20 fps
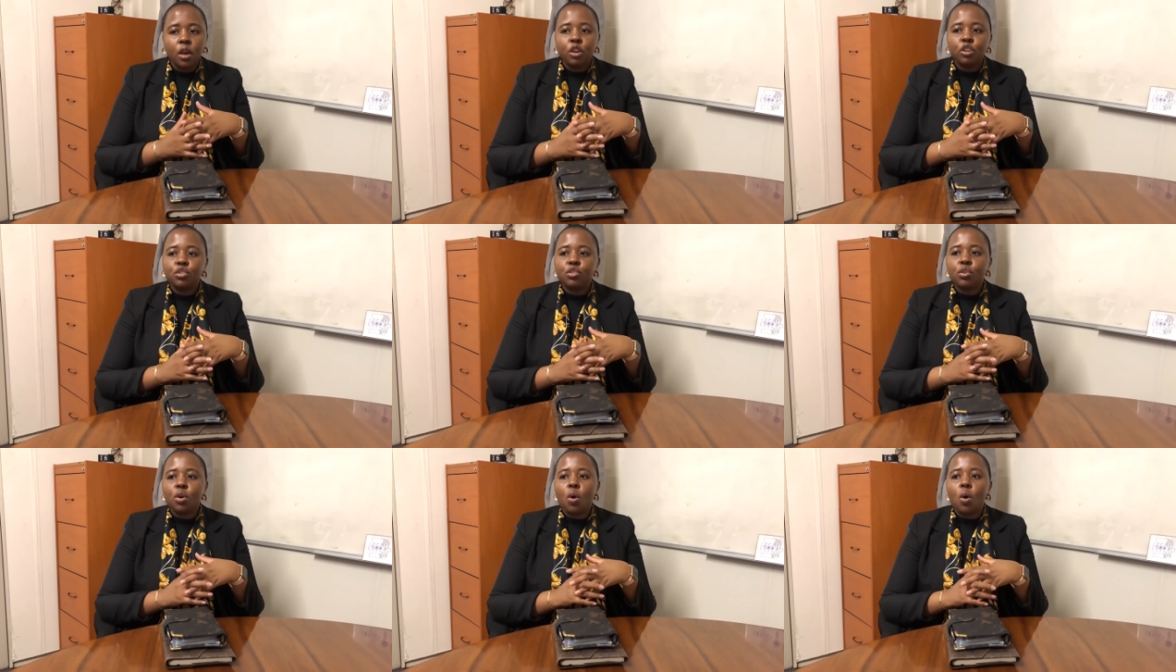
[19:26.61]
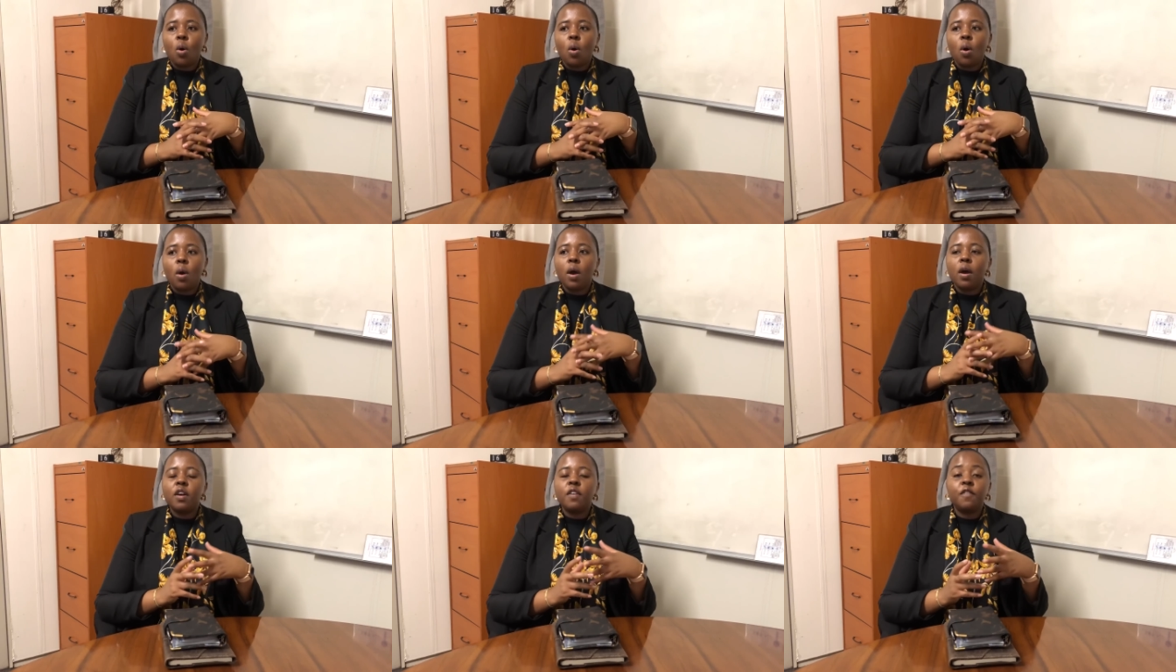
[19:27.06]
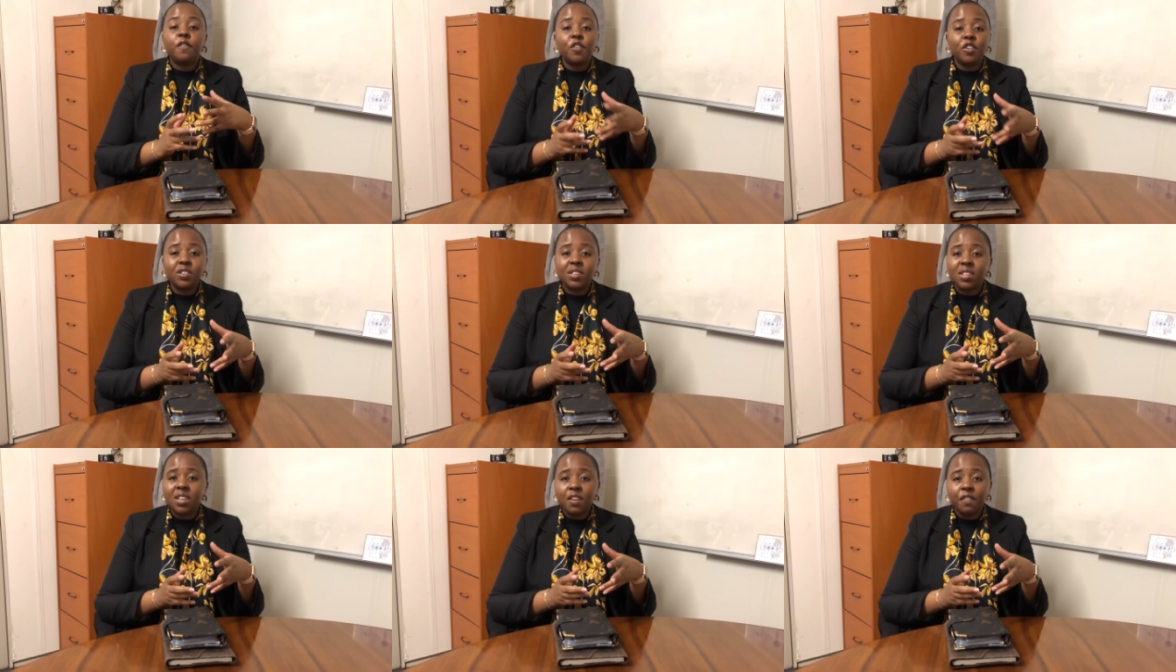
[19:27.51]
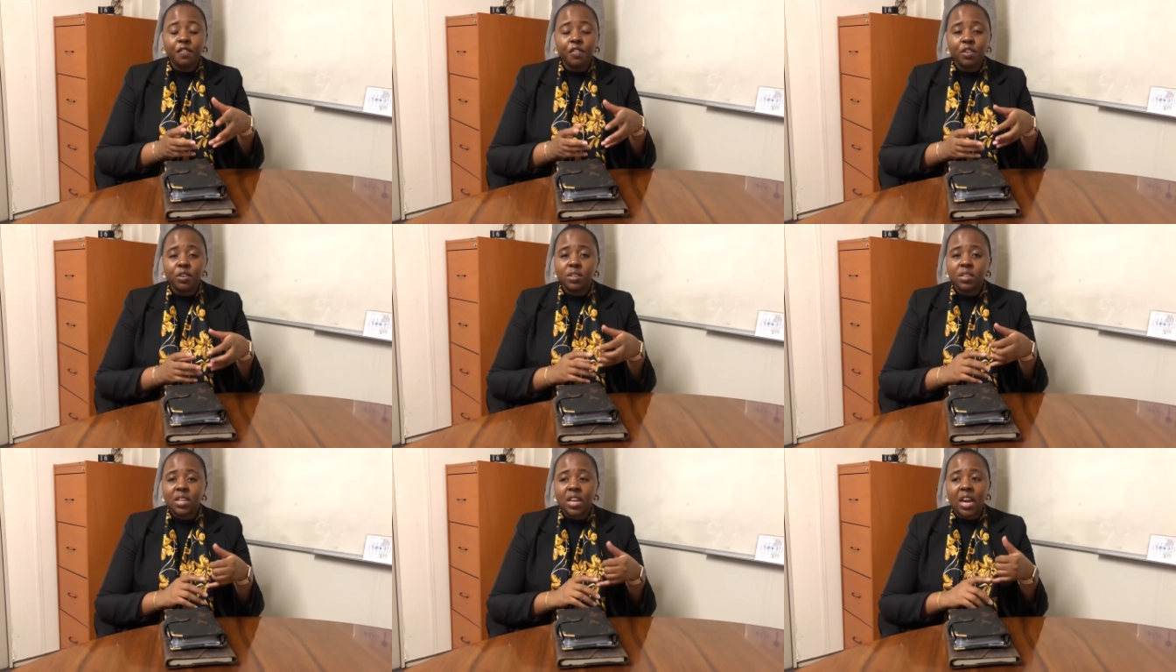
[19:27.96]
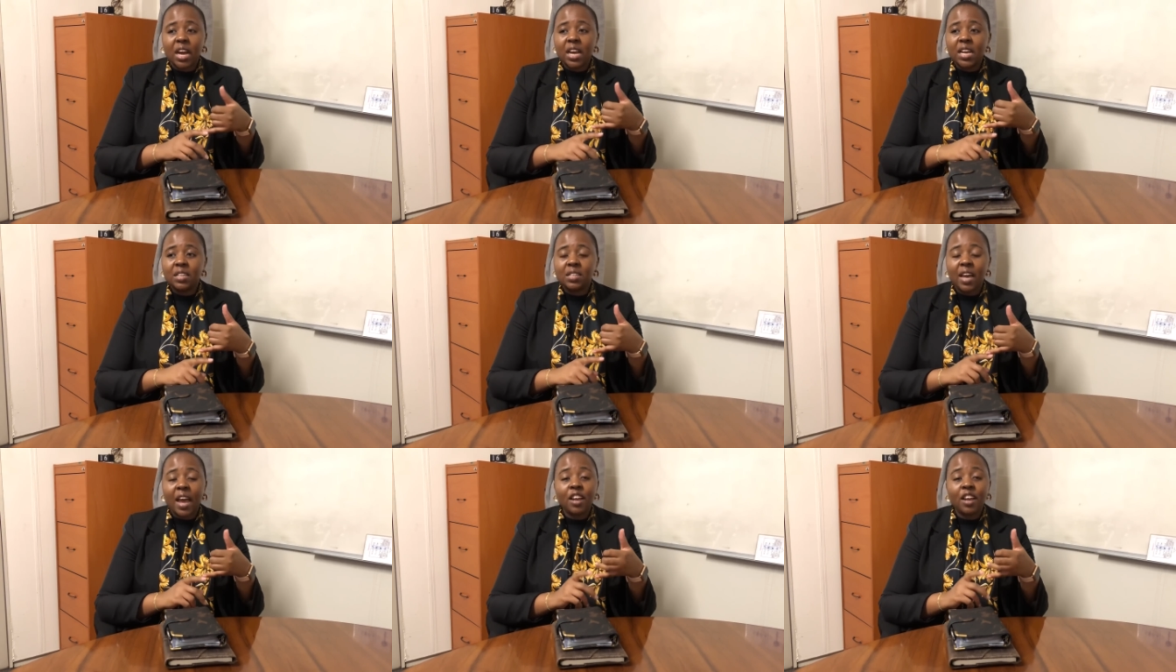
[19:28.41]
So First thing first, guys,